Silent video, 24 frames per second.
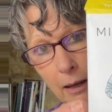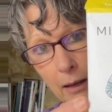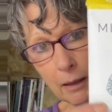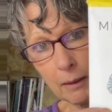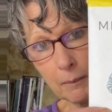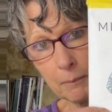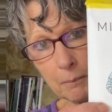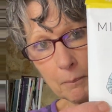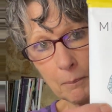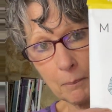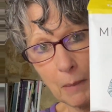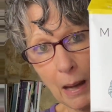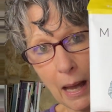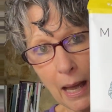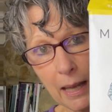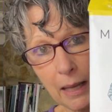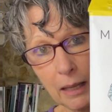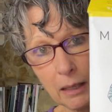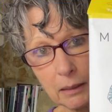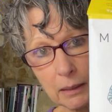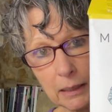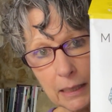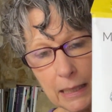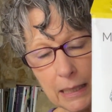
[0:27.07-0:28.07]

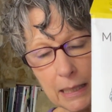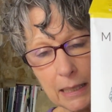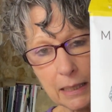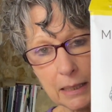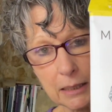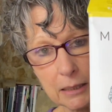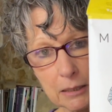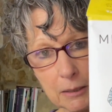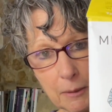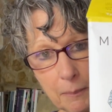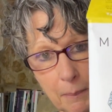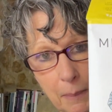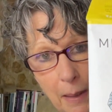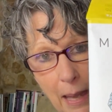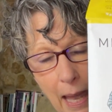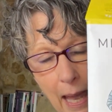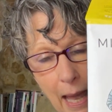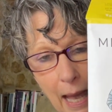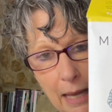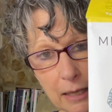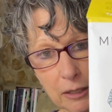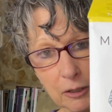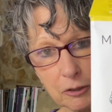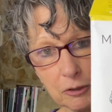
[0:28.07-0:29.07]
mile end
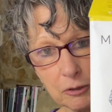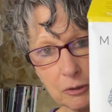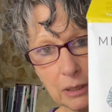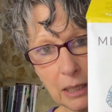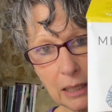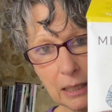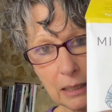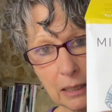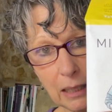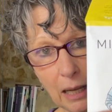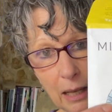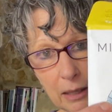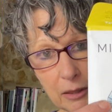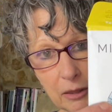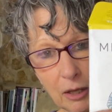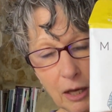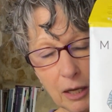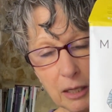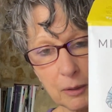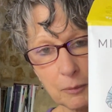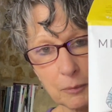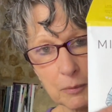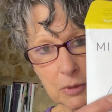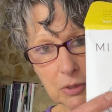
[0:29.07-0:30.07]
pattern, and I thought
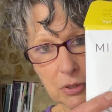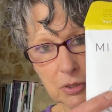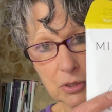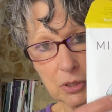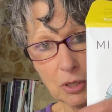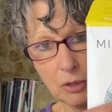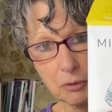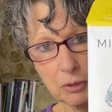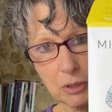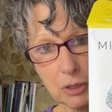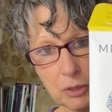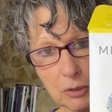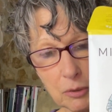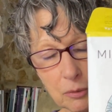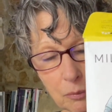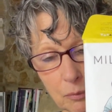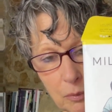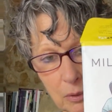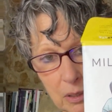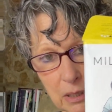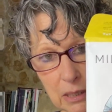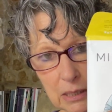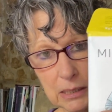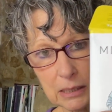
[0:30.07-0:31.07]
it was so cute
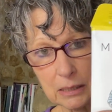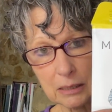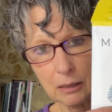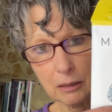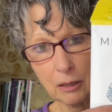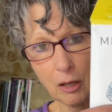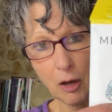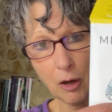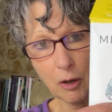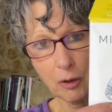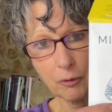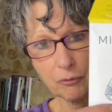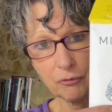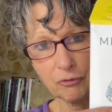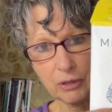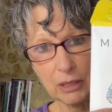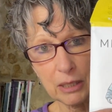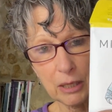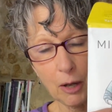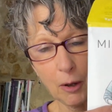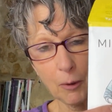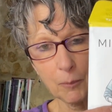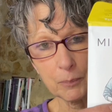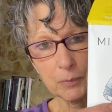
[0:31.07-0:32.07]
with this long V
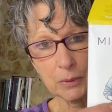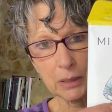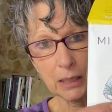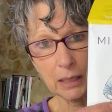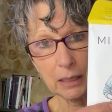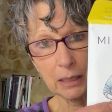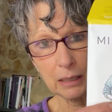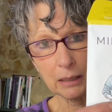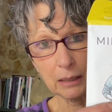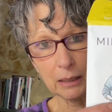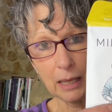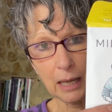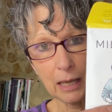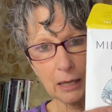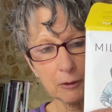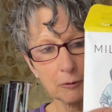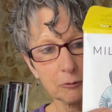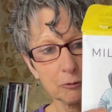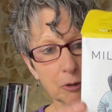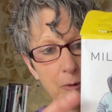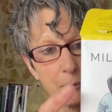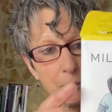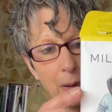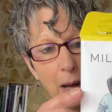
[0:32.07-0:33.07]
opening and
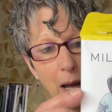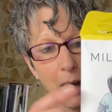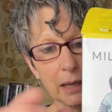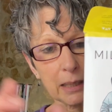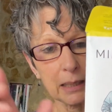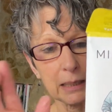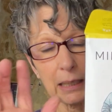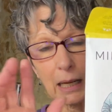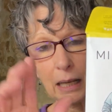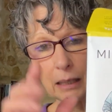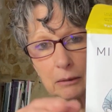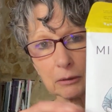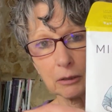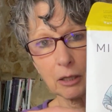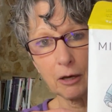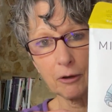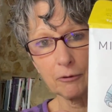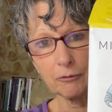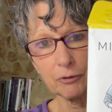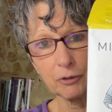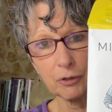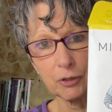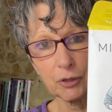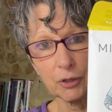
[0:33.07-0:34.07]
kangaroo pocket. I love
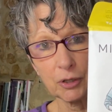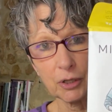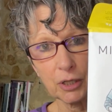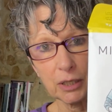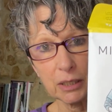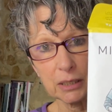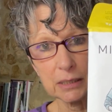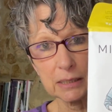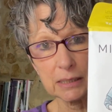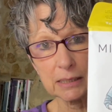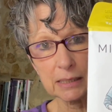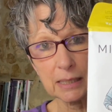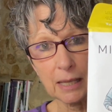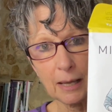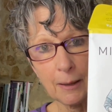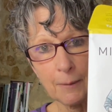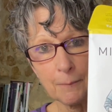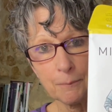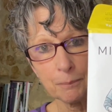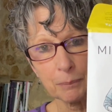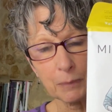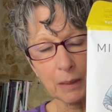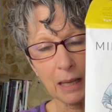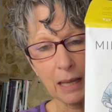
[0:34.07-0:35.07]
hoods,
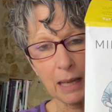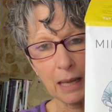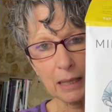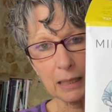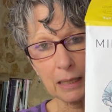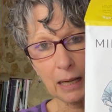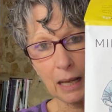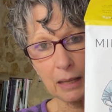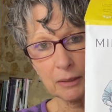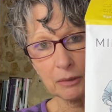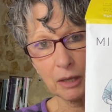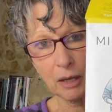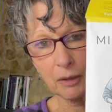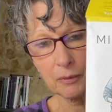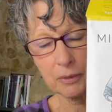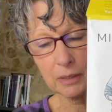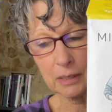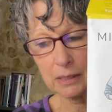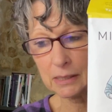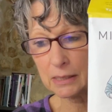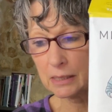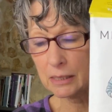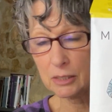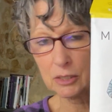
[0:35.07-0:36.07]
and I thought
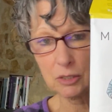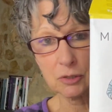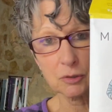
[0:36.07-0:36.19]
this is